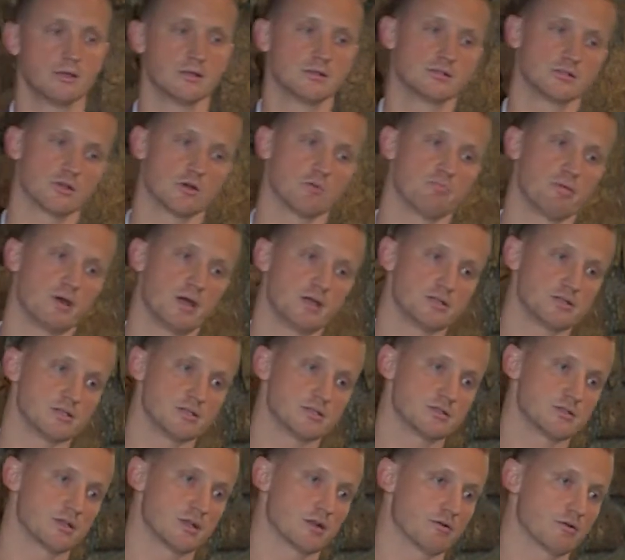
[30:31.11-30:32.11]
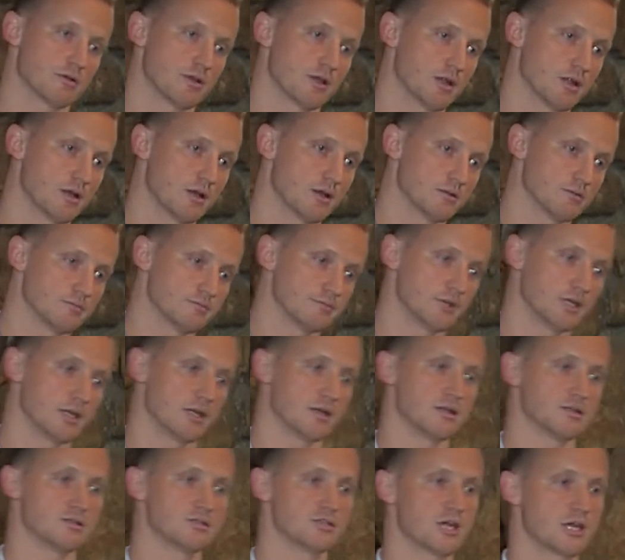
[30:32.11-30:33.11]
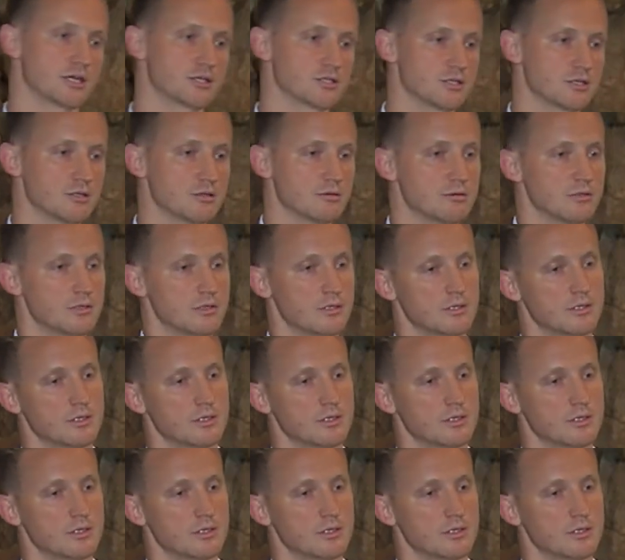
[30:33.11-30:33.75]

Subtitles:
So patients that'll get an injection